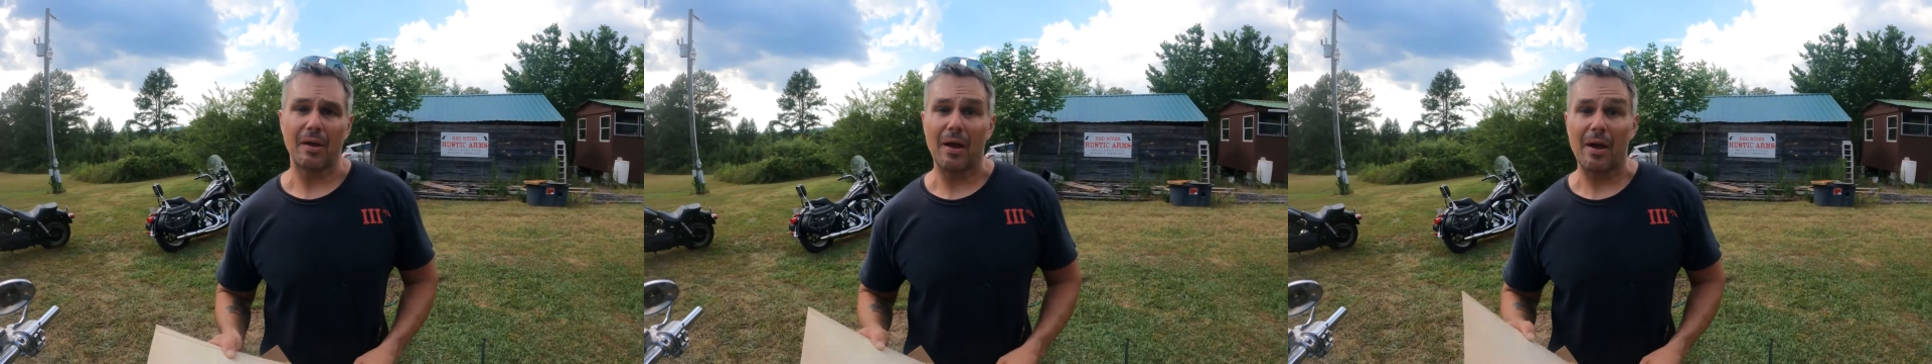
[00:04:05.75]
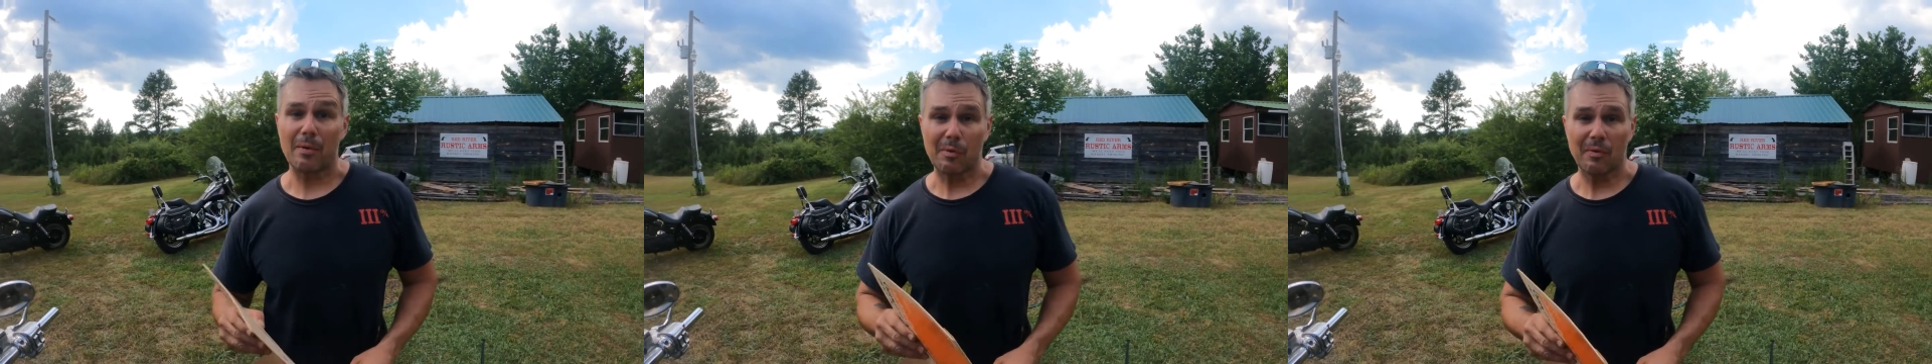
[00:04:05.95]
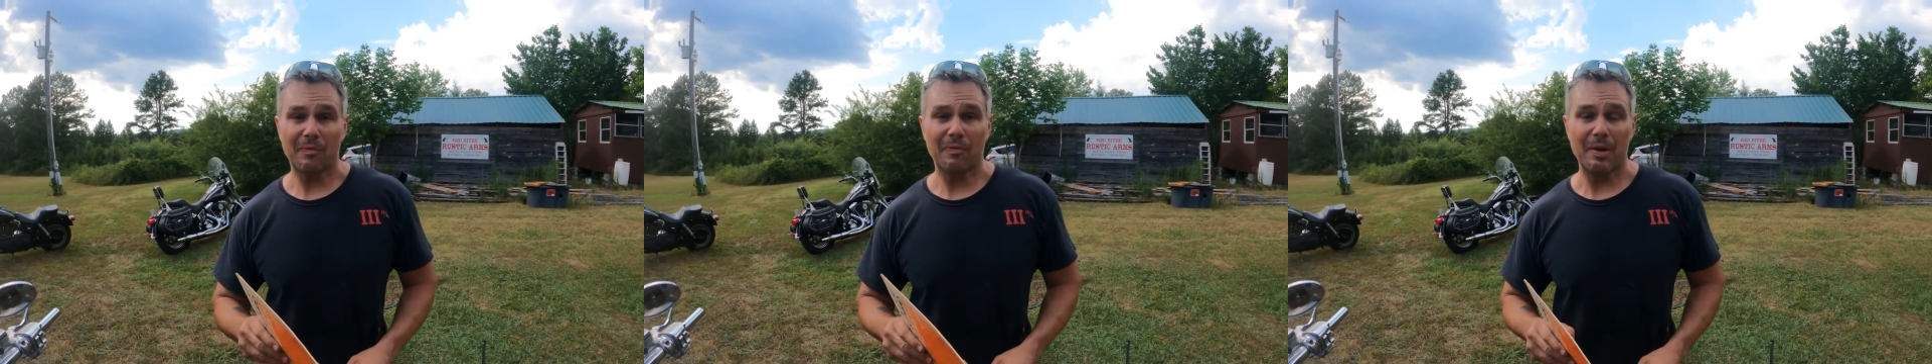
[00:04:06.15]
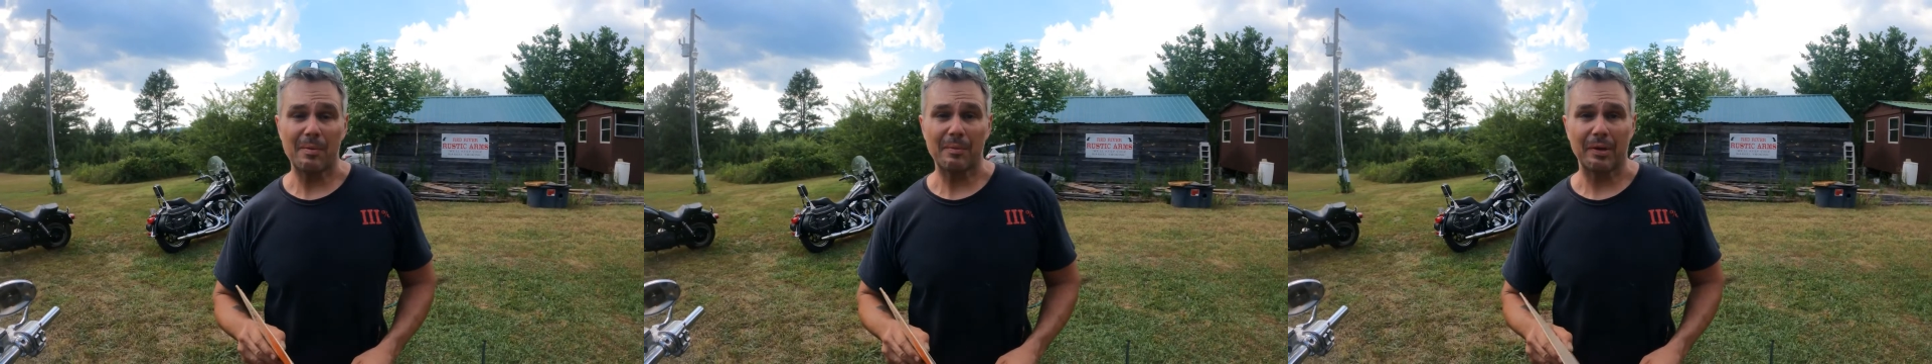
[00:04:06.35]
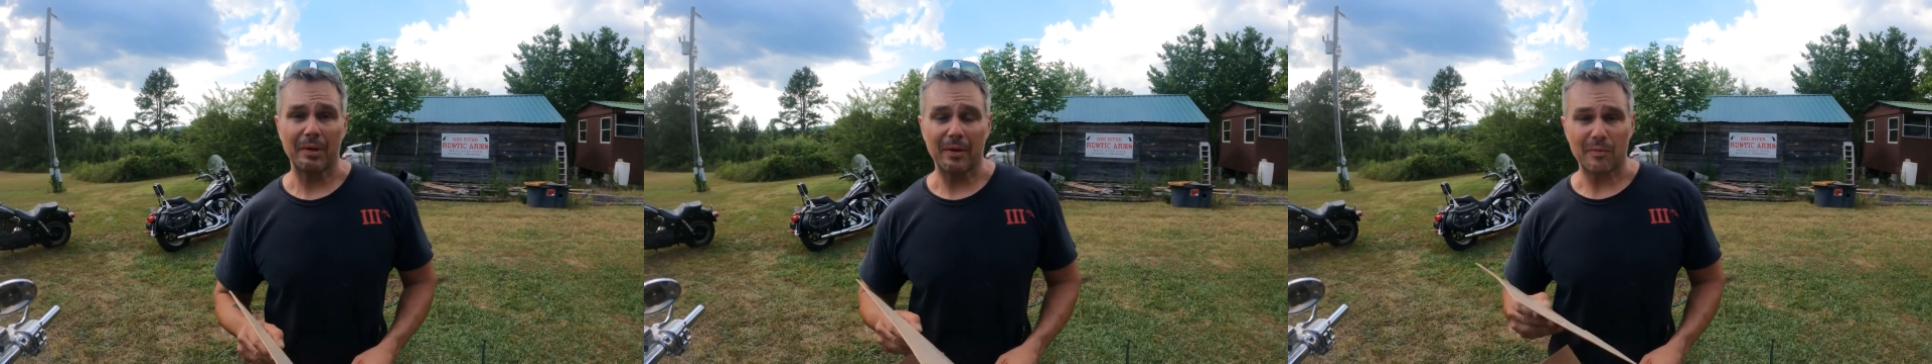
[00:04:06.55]
now. We're
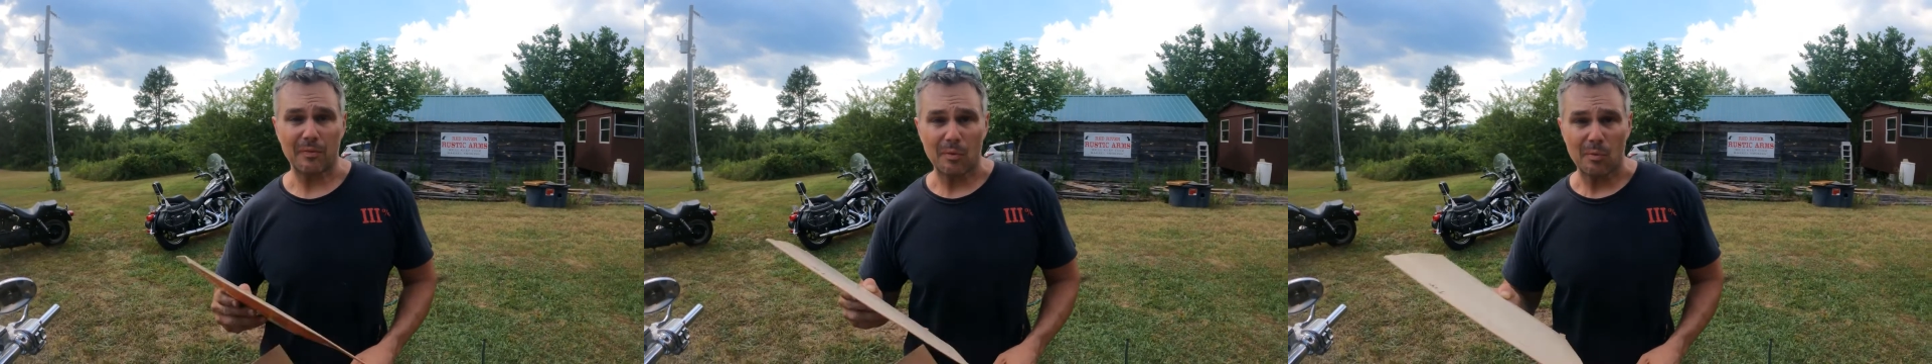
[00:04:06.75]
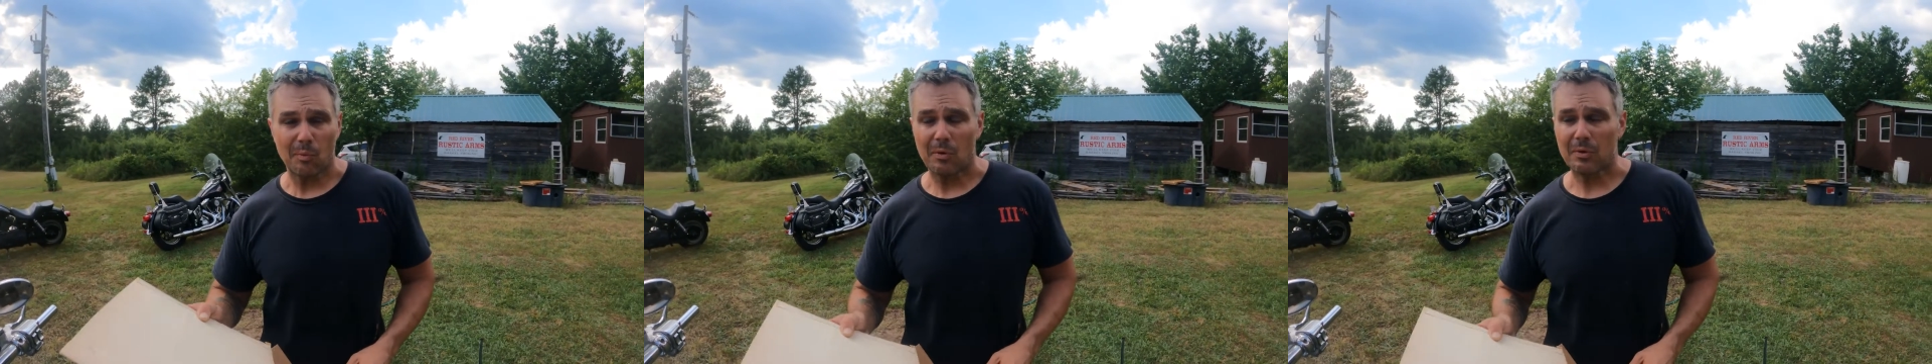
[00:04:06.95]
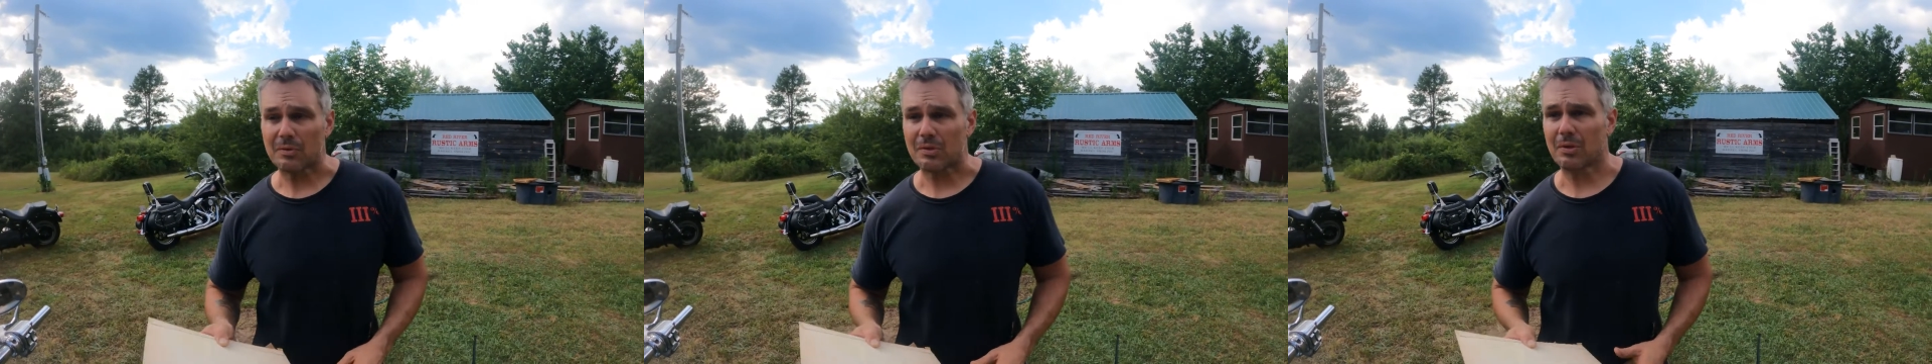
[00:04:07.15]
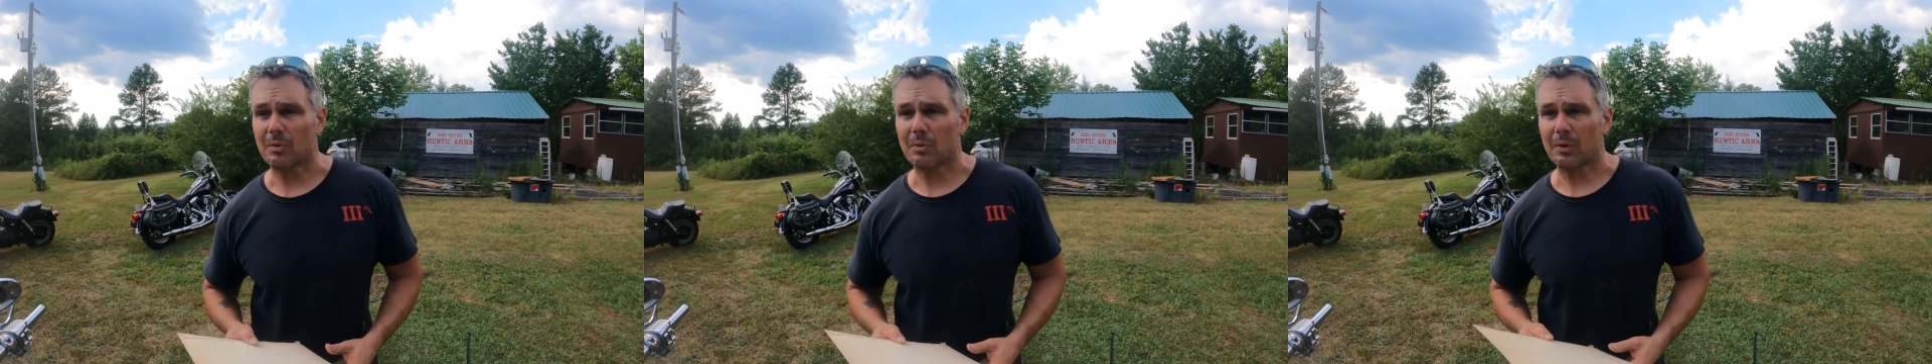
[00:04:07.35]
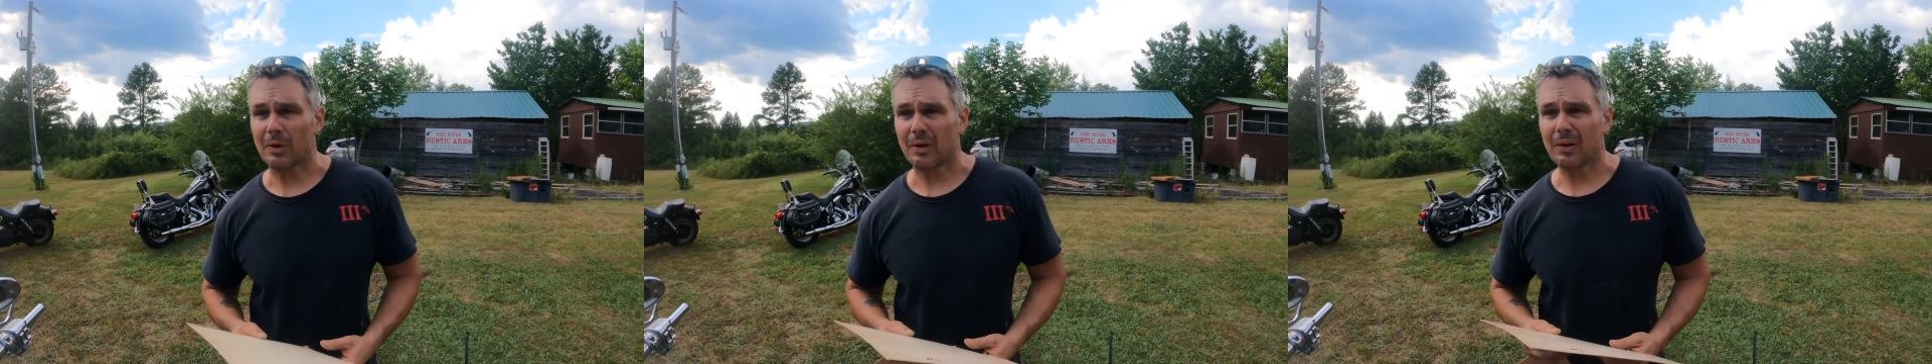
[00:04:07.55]
filming it. If you want
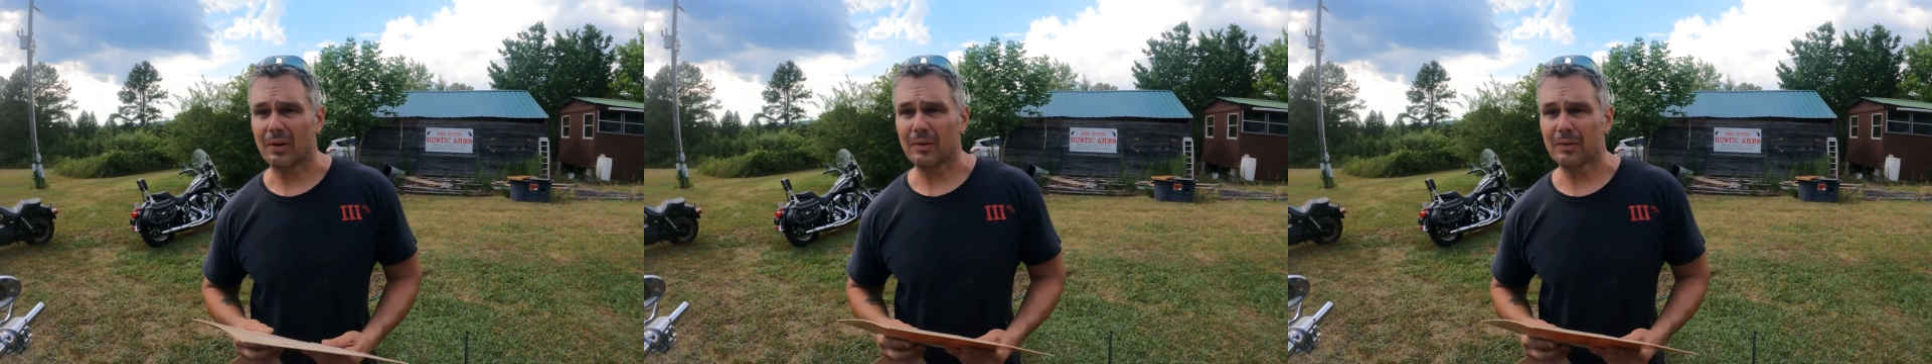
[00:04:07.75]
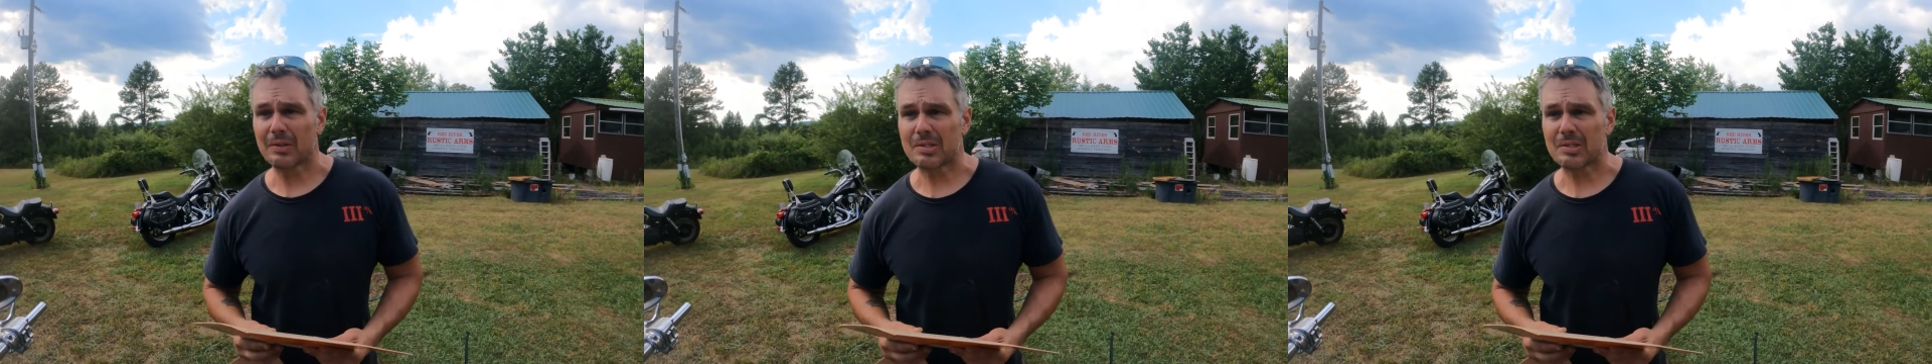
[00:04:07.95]
to